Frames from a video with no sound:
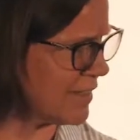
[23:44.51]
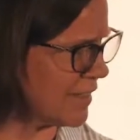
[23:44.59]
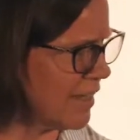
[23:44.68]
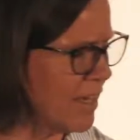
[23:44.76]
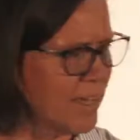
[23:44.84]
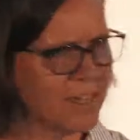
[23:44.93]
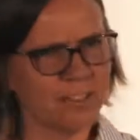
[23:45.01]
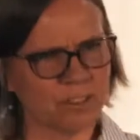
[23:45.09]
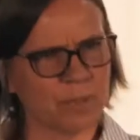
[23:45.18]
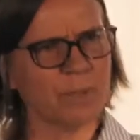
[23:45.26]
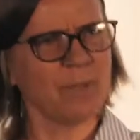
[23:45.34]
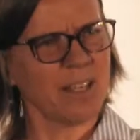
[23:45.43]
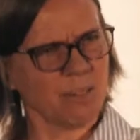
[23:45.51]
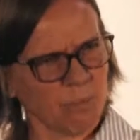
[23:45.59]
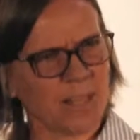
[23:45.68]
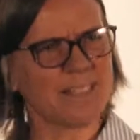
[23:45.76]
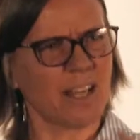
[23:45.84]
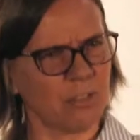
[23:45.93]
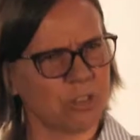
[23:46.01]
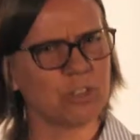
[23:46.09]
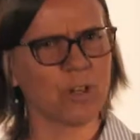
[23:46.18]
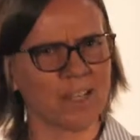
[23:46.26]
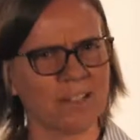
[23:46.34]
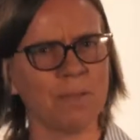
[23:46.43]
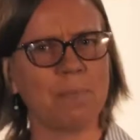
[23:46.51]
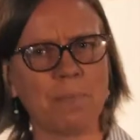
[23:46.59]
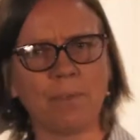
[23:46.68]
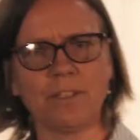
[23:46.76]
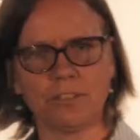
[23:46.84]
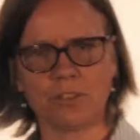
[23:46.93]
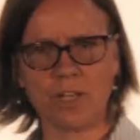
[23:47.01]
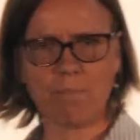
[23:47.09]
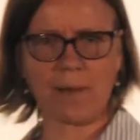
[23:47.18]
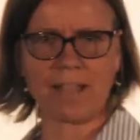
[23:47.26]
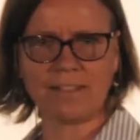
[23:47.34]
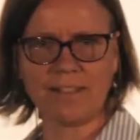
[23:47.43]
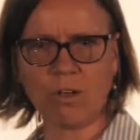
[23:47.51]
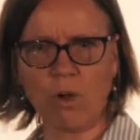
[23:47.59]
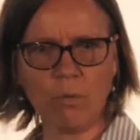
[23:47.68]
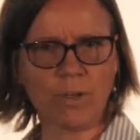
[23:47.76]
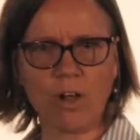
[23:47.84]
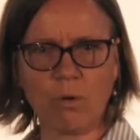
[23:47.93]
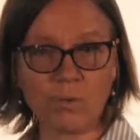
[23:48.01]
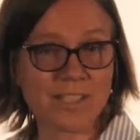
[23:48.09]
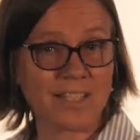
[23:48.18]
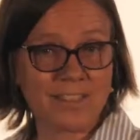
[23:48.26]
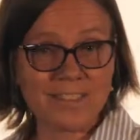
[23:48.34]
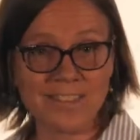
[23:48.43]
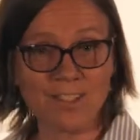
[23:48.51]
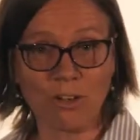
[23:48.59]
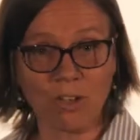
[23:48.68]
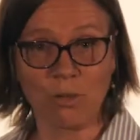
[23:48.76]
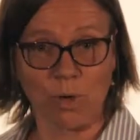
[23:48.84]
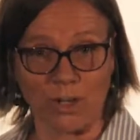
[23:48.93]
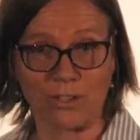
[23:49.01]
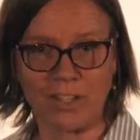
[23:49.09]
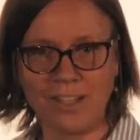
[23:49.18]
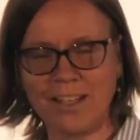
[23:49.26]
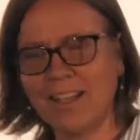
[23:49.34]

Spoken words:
And so when we went out to try to get people into tree planting, all we got was that this is not going to work.